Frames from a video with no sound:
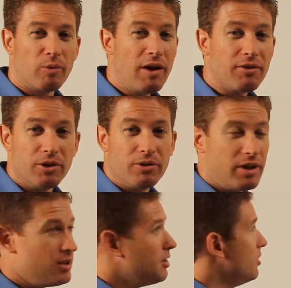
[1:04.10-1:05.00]
revenue
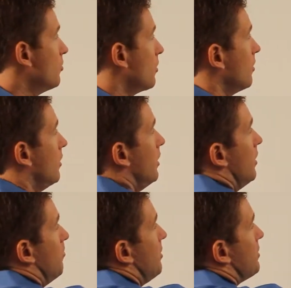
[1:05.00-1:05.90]
into your
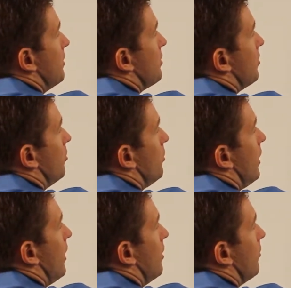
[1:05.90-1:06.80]
business. So we
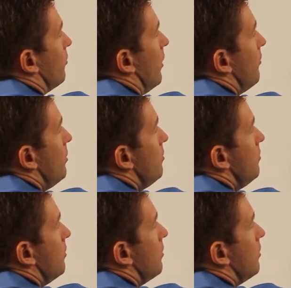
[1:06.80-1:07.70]
have revenue